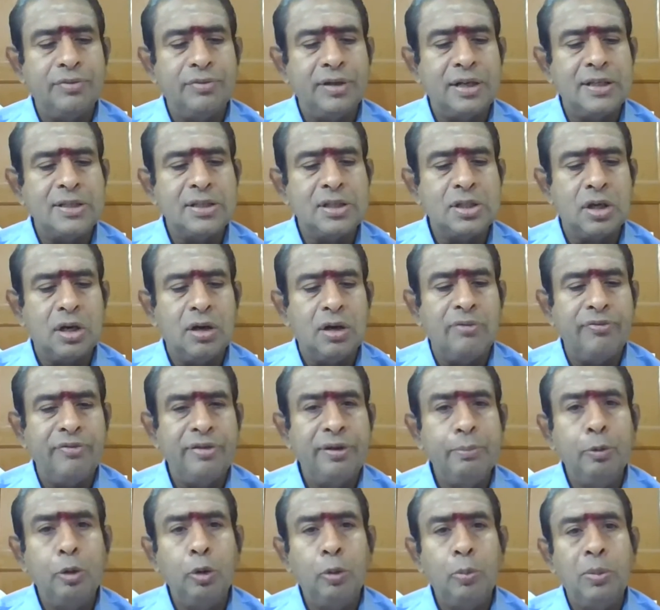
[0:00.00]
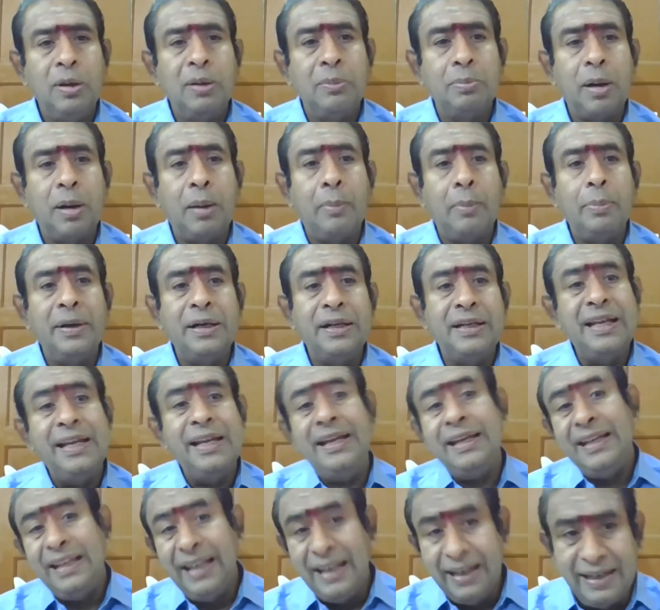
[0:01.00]
or transfer of immovable
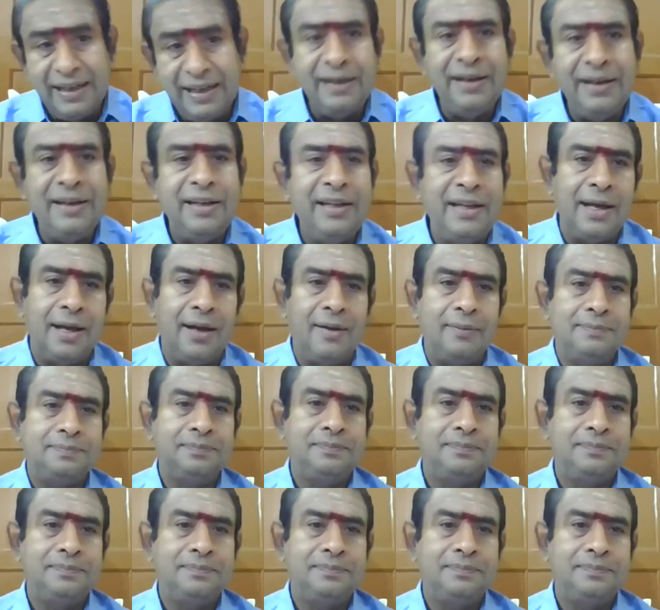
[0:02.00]
property in India.